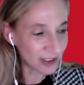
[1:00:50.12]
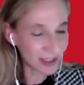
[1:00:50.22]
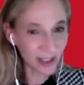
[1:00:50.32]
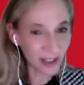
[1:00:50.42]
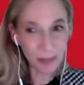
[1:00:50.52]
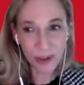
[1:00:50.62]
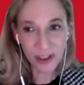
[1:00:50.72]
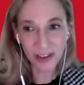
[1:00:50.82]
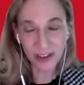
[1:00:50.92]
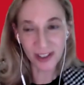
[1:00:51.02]
I
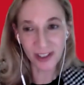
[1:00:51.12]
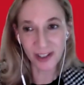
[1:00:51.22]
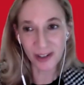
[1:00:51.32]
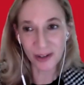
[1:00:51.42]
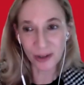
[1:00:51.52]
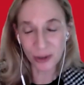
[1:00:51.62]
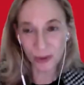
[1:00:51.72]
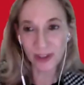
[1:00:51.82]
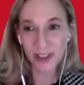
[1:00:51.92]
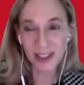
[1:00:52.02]
personally
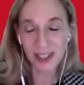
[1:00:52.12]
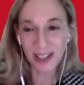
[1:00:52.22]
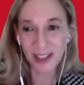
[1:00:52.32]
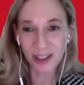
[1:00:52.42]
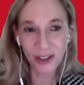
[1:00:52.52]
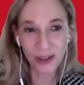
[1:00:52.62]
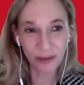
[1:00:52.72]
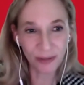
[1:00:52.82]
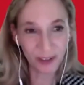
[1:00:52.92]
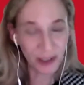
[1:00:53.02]
adored seeing your
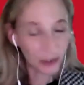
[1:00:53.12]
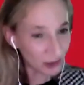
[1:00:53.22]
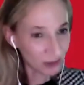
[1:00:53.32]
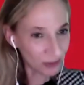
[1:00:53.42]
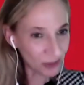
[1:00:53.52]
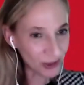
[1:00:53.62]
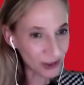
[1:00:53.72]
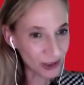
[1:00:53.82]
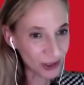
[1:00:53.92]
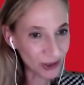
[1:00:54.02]
figurative work,
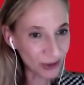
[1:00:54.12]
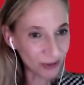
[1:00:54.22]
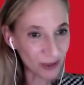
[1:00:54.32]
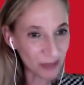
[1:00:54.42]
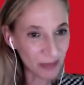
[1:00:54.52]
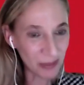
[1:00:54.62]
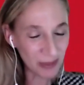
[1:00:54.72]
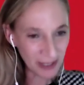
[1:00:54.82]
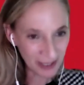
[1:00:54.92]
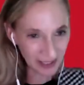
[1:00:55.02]
June, from the
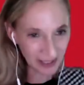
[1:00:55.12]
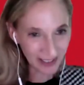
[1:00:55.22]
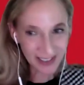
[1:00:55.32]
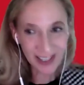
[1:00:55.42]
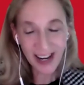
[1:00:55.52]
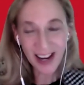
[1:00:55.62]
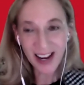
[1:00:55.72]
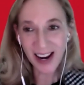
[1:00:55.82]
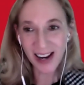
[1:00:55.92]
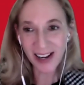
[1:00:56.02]
beginnings
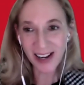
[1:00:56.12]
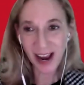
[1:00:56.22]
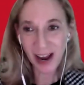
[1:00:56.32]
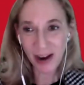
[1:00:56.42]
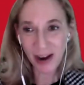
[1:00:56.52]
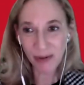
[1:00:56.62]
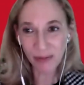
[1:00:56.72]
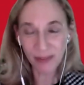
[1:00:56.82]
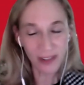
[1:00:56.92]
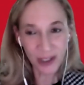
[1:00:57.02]
and how
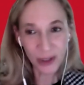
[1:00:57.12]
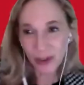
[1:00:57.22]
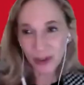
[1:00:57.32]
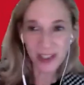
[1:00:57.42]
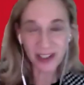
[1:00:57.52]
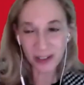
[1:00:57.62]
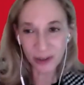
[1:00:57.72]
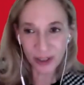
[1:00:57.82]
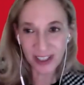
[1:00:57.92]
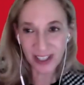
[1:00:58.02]
you said they
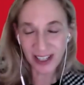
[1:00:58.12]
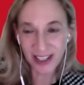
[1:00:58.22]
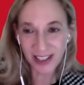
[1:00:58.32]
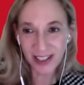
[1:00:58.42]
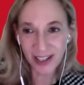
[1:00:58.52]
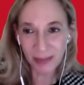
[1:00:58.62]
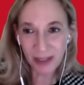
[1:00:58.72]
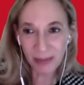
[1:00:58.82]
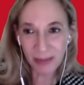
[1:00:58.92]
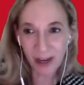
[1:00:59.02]
look dated. I mean,
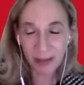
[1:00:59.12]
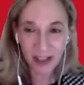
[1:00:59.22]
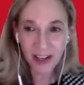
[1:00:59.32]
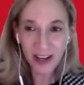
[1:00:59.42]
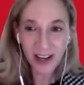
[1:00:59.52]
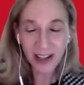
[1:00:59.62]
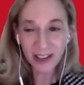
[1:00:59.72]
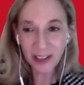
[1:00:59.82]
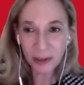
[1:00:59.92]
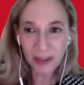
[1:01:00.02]
maybe a
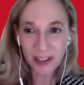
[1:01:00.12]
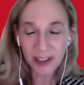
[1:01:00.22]
little bit in the